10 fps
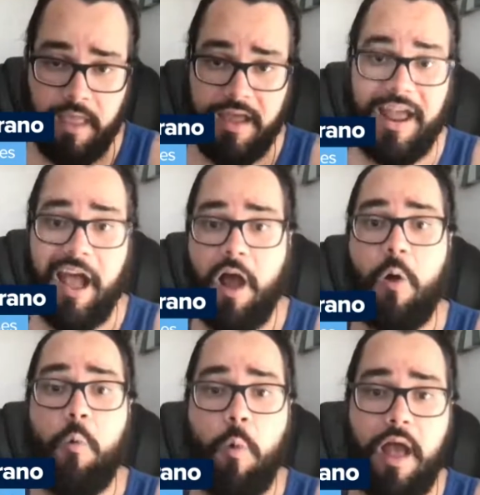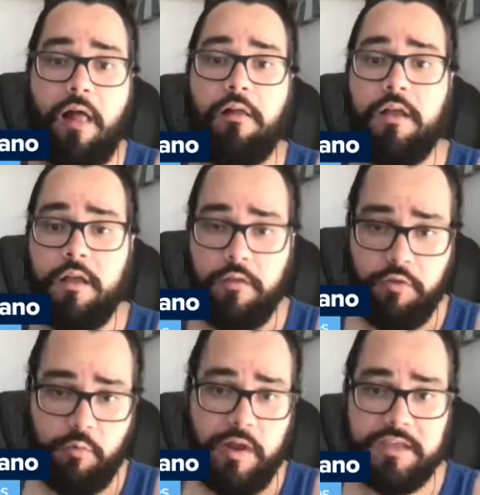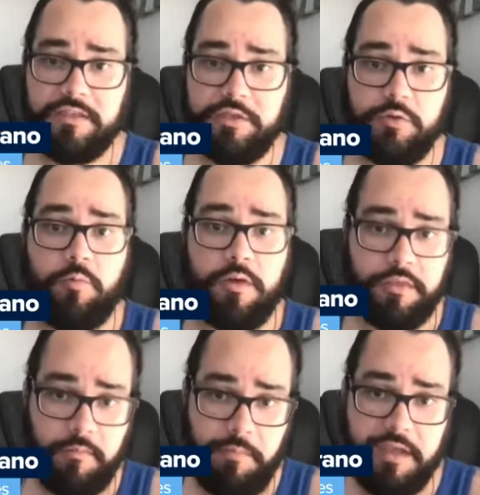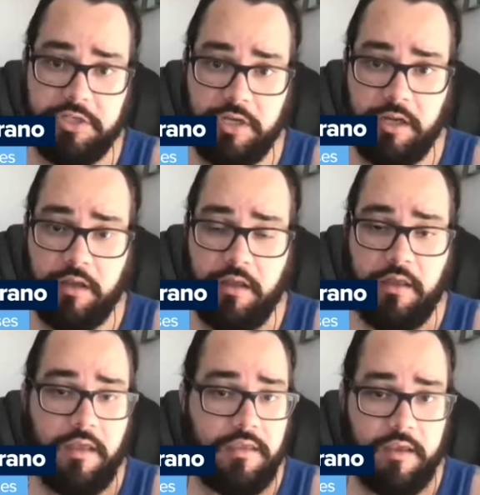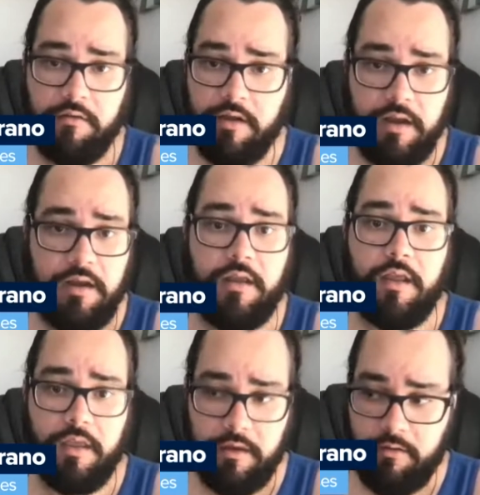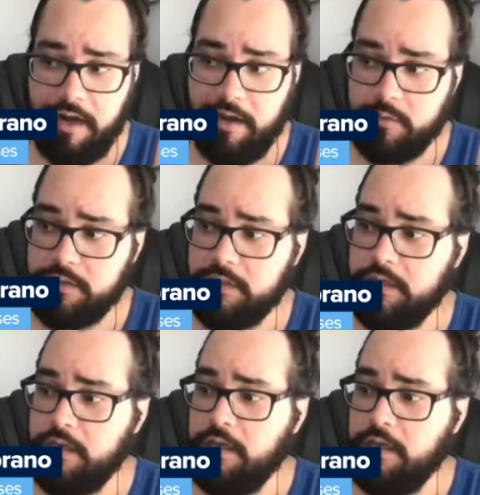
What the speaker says: at how well the Rays do with their pitching year in and year out.